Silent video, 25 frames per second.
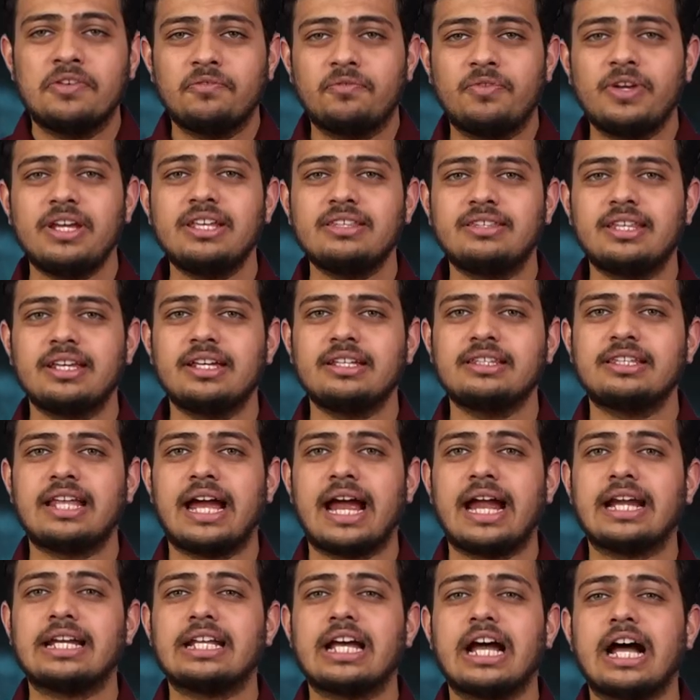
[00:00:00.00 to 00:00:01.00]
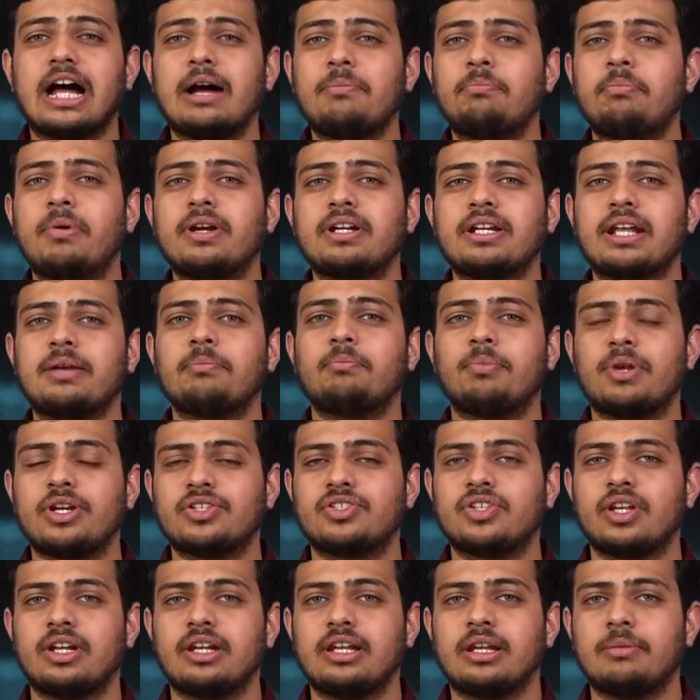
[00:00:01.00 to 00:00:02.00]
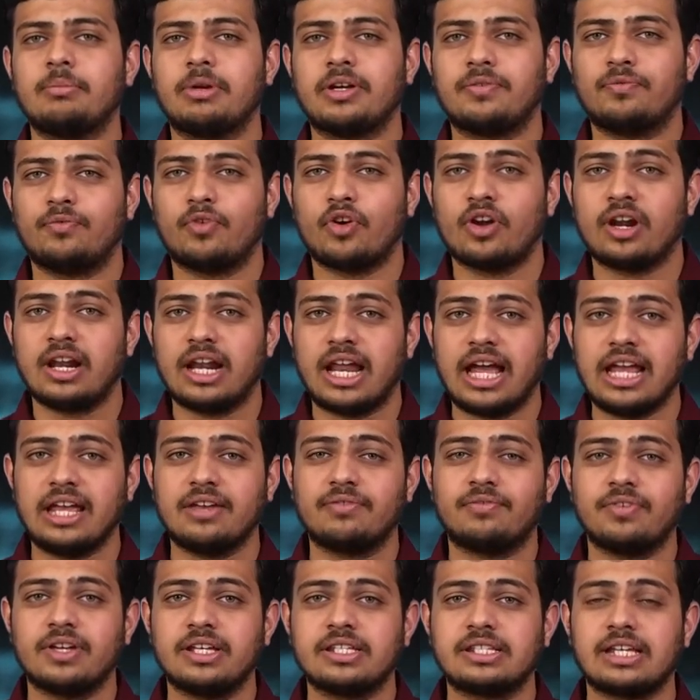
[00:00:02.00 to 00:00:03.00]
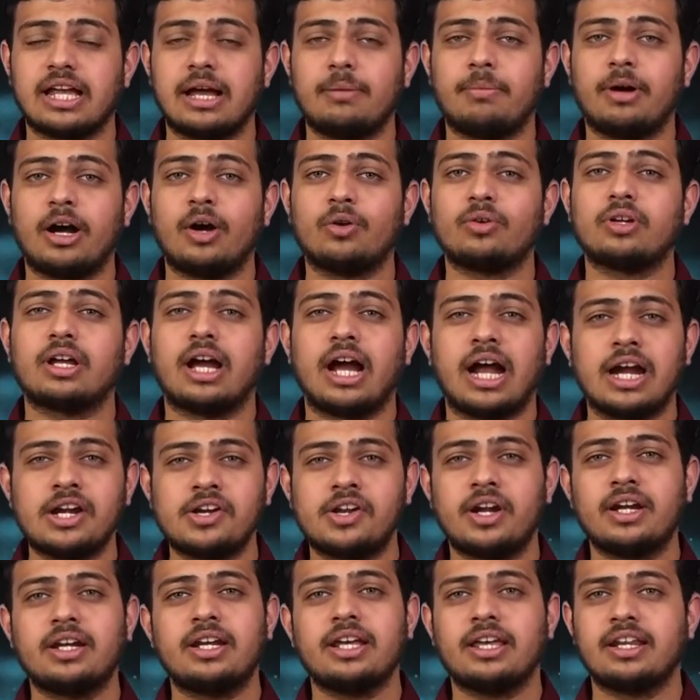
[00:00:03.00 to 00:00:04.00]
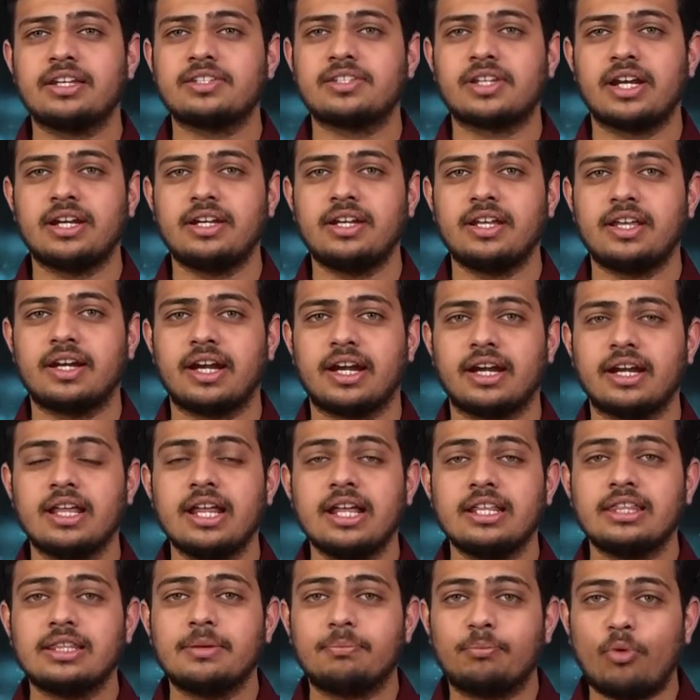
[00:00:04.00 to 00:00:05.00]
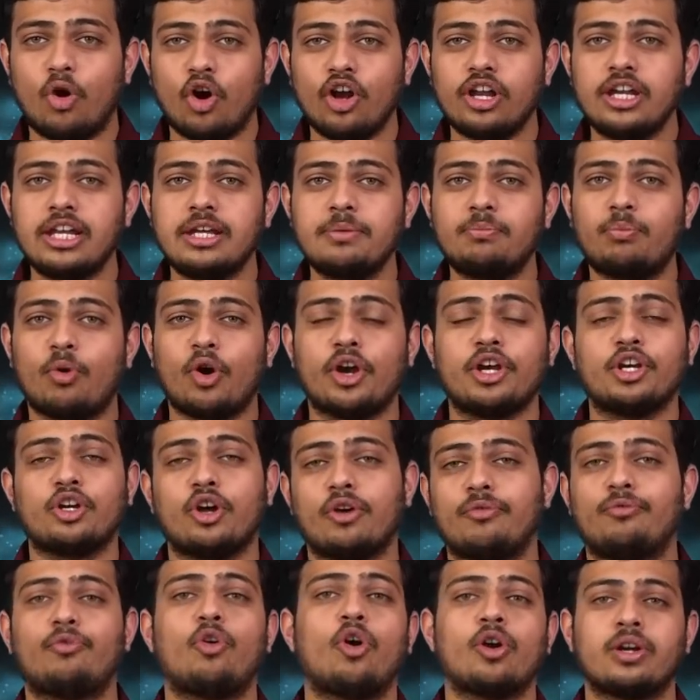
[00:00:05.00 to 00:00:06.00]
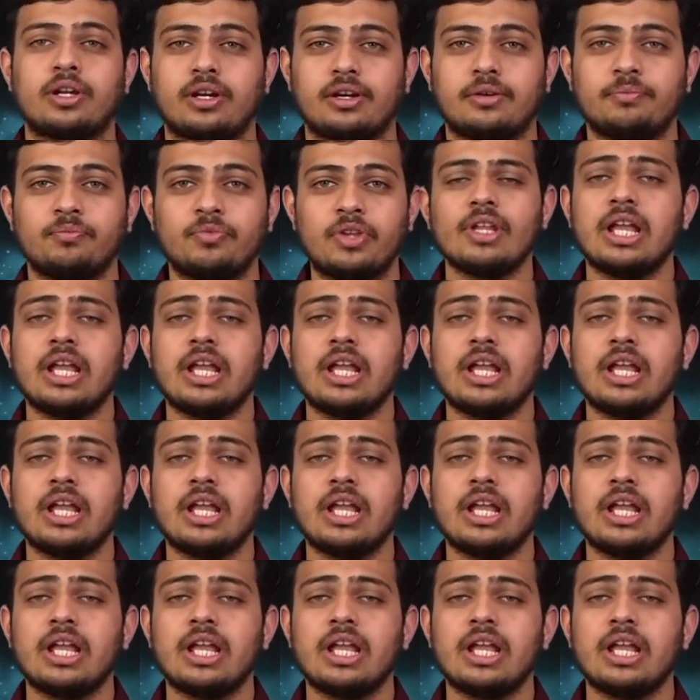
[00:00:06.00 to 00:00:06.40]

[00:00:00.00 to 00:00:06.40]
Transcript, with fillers: We think that upper temperature limit for life is about 100 degrees centigrade, the boiling point of water.